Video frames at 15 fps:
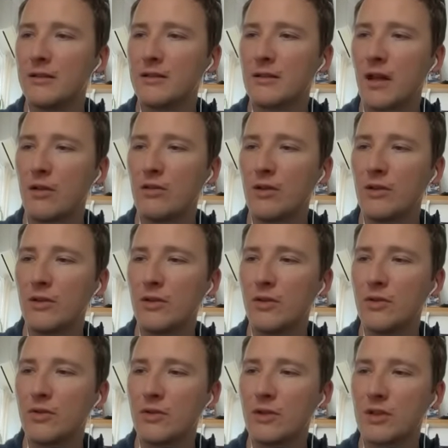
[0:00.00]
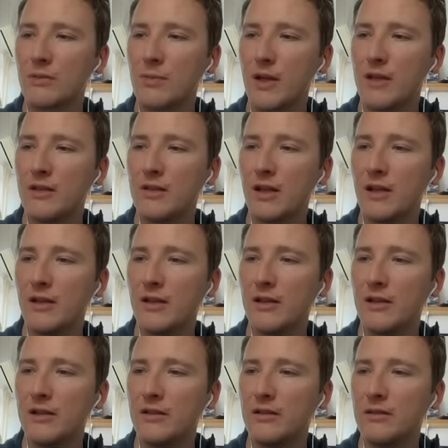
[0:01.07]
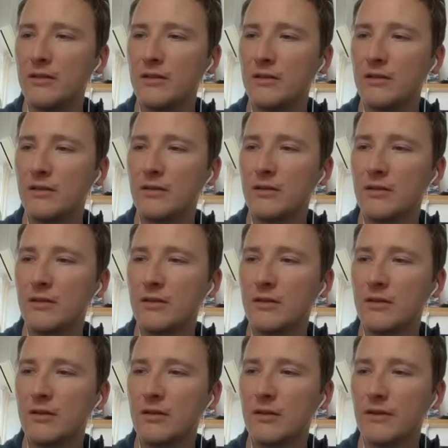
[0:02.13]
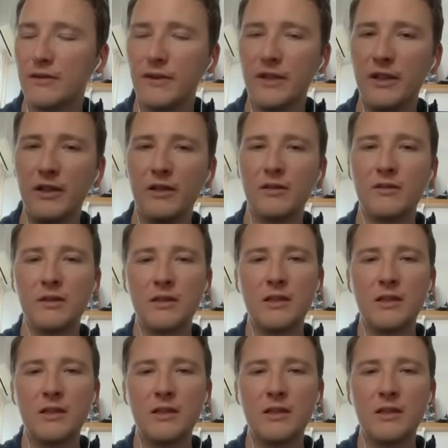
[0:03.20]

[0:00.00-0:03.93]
How long do you usually spend editing a video?